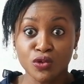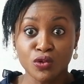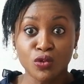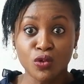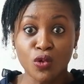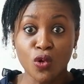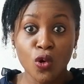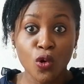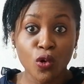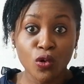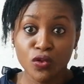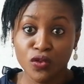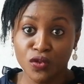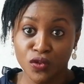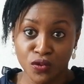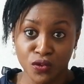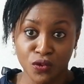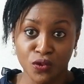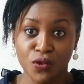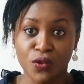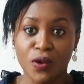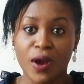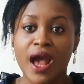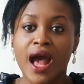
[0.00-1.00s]
go
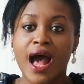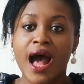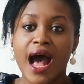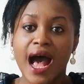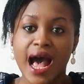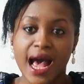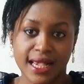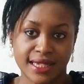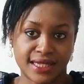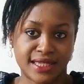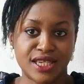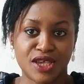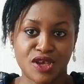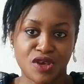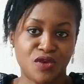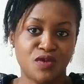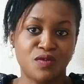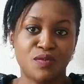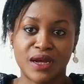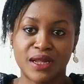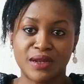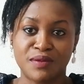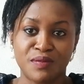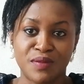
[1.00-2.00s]
through as a
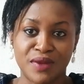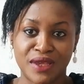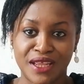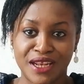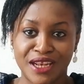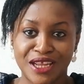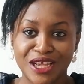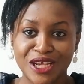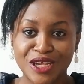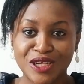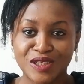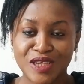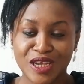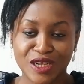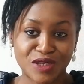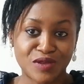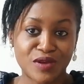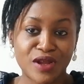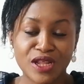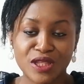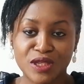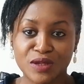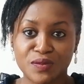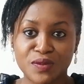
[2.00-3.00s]
human being. So I just
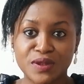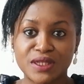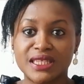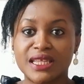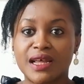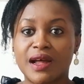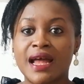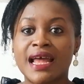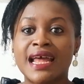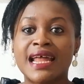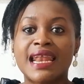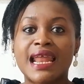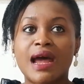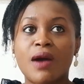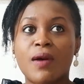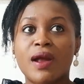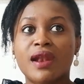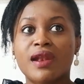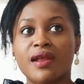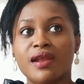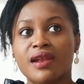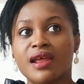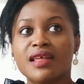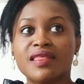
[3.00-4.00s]
wanted to put that. Now,
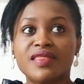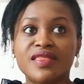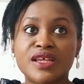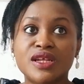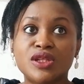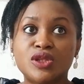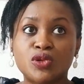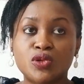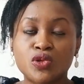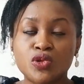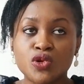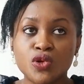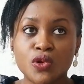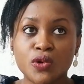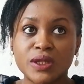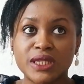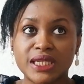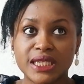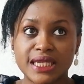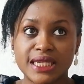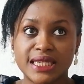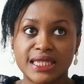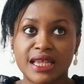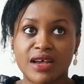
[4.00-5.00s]
another thing to note
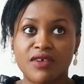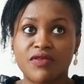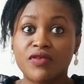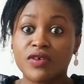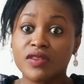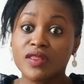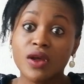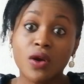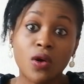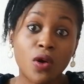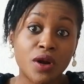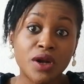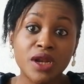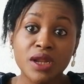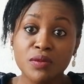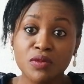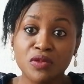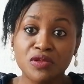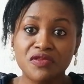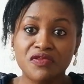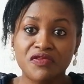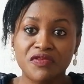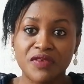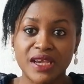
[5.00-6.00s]
is that for the
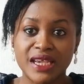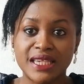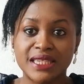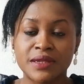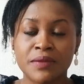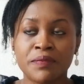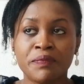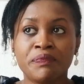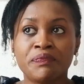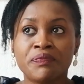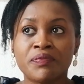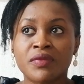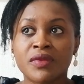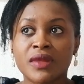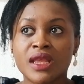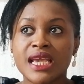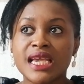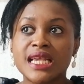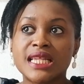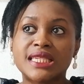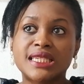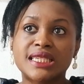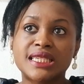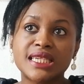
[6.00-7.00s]
honeymoon phase,
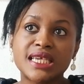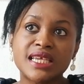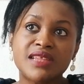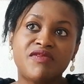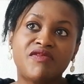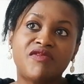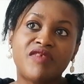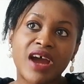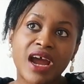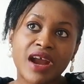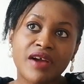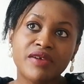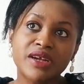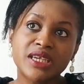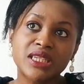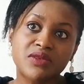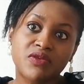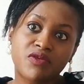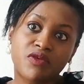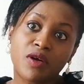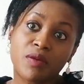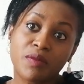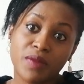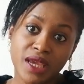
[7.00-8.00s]
it varies
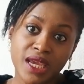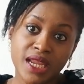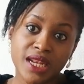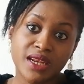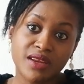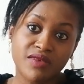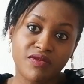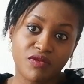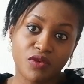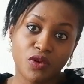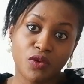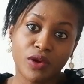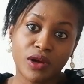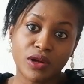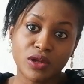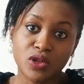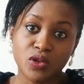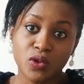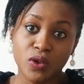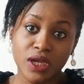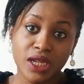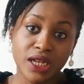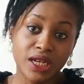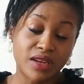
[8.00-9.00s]
from individual
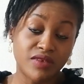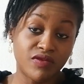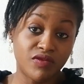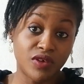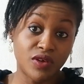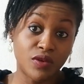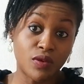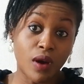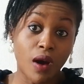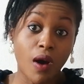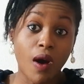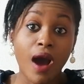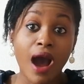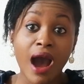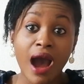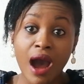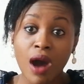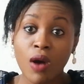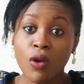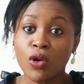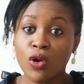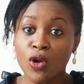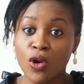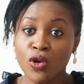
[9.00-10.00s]
to individual
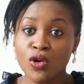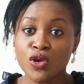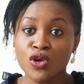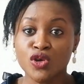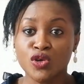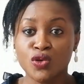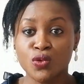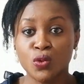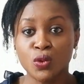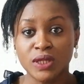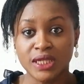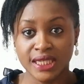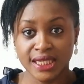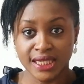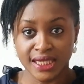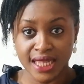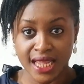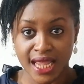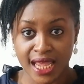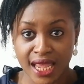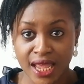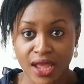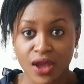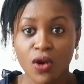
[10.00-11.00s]
how long you would
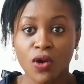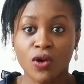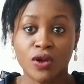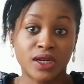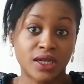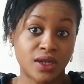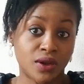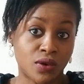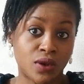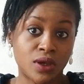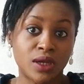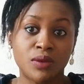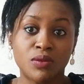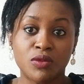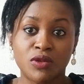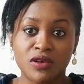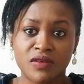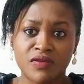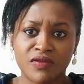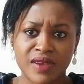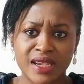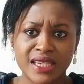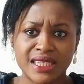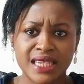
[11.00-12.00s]
stay on the honeymoon
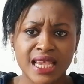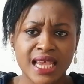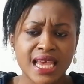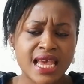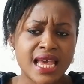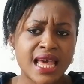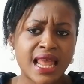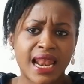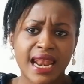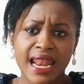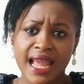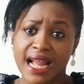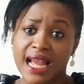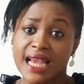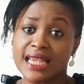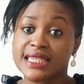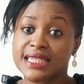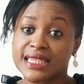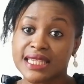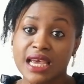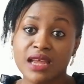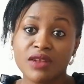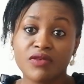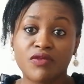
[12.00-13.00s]
phase. Like I
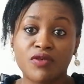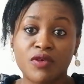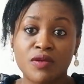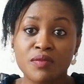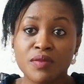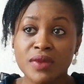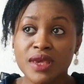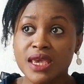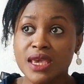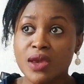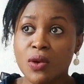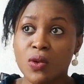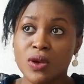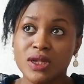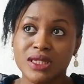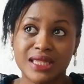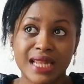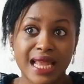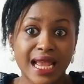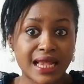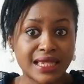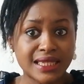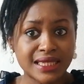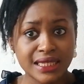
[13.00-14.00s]
said, for me, it was
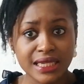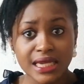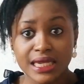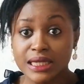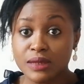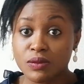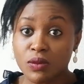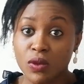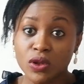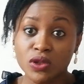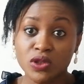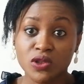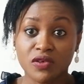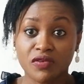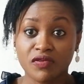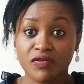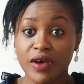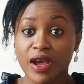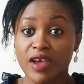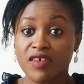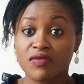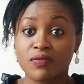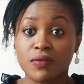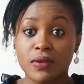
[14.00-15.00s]
like 6 months or
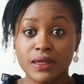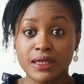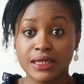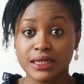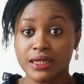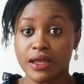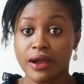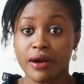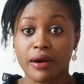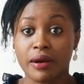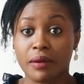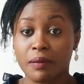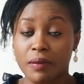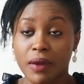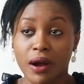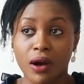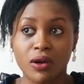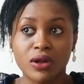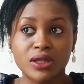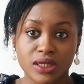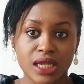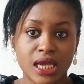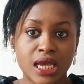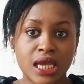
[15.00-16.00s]
5 months
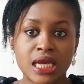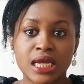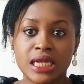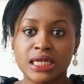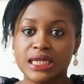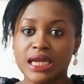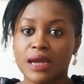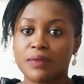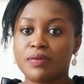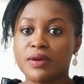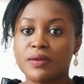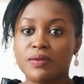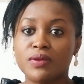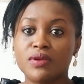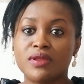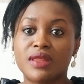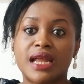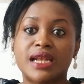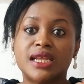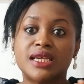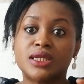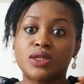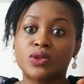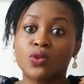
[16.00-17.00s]
thereabouts. There are people
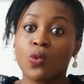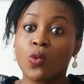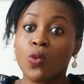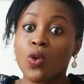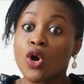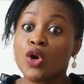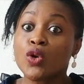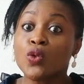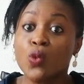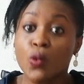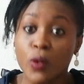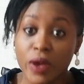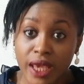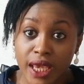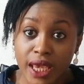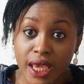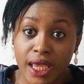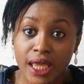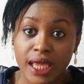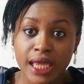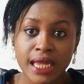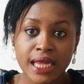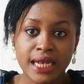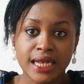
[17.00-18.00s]
that is 1
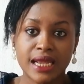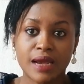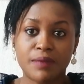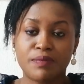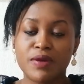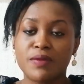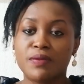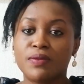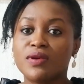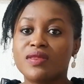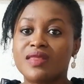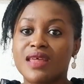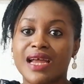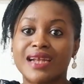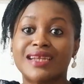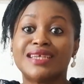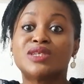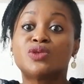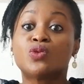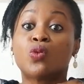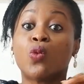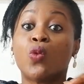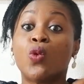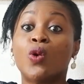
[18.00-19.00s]
week. There are people that
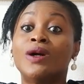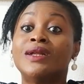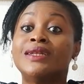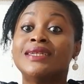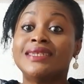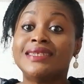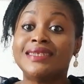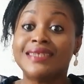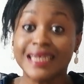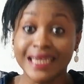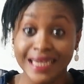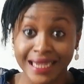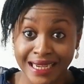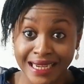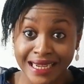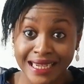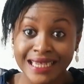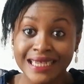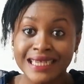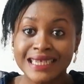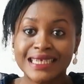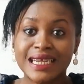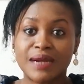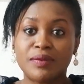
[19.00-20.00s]
is 1 day.
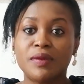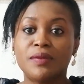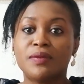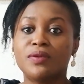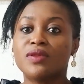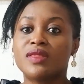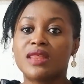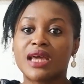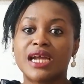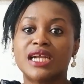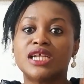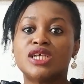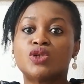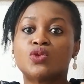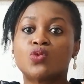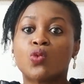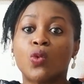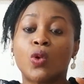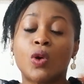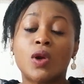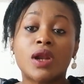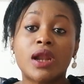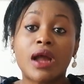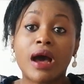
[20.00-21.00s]
There are people that is
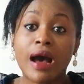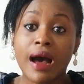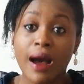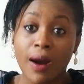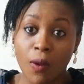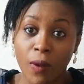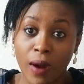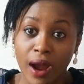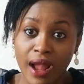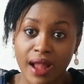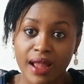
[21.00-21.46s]
1 hour.